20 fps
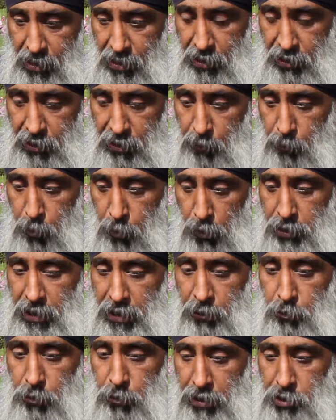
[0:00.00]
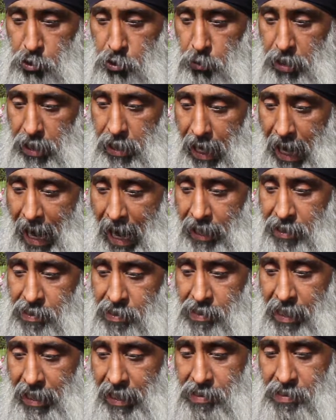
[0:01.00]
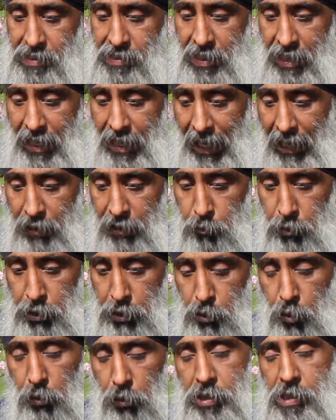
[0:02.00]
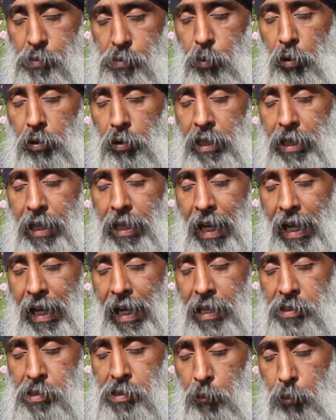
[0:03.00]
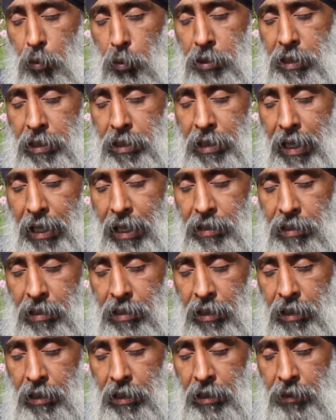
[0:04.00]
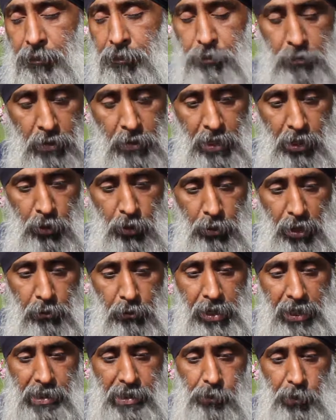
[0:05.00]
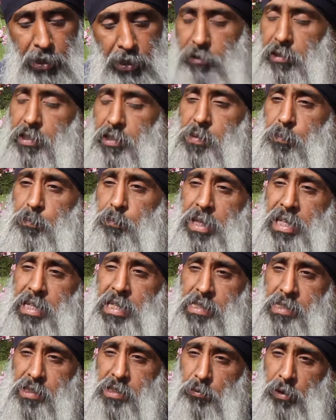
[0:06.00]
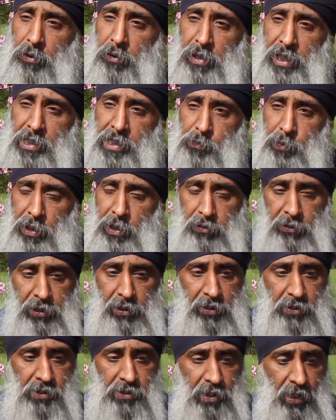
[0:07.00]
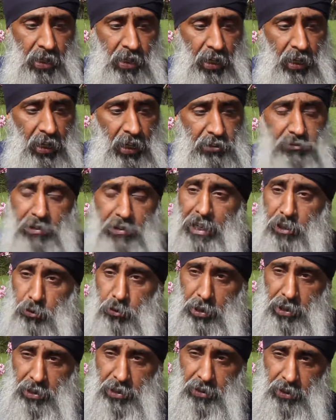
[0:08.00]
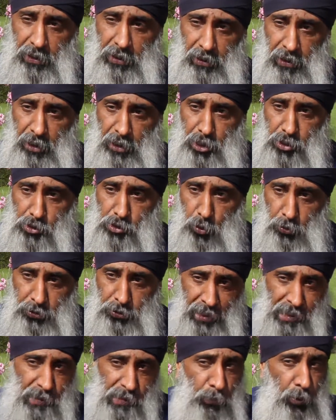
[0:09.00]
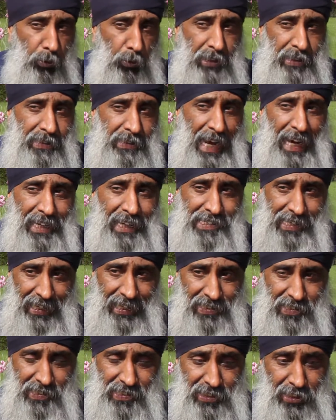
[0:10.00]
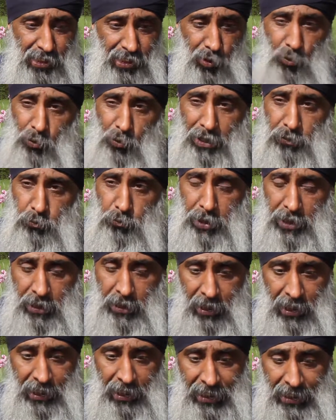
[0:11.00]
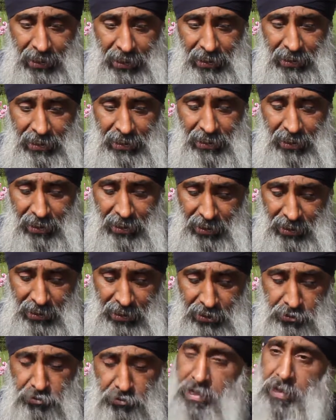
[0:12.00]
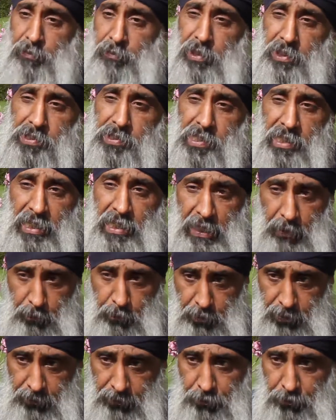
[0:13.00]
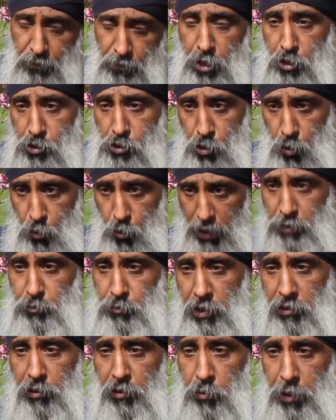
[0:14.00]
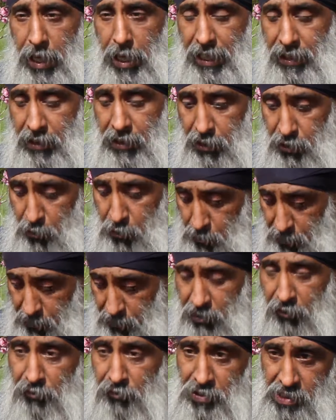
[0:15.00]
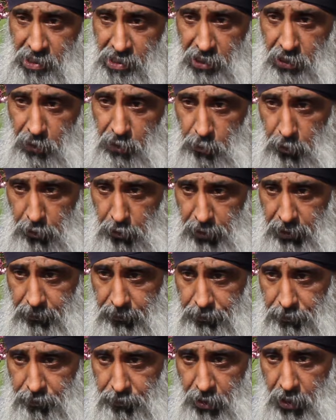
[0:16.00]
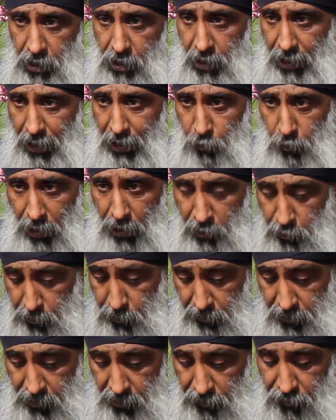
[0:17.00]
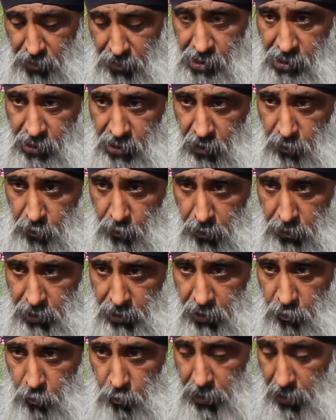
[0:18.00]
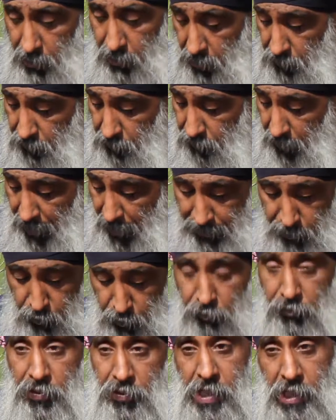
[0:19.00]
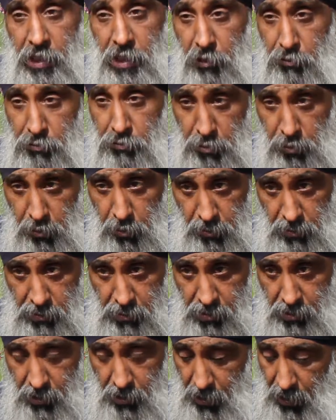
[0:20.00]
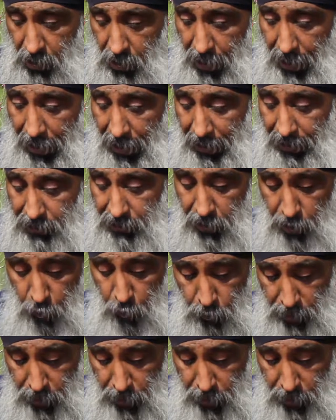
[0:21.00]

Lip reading: the body which we access, and we know this body as a body that where we experience peace, where we experience tranquility. So this body is accessed when we are in dreamless sleep. So when we're awake, we're in the physical body. And while we're in the physical body, we are confined to physical rules. And we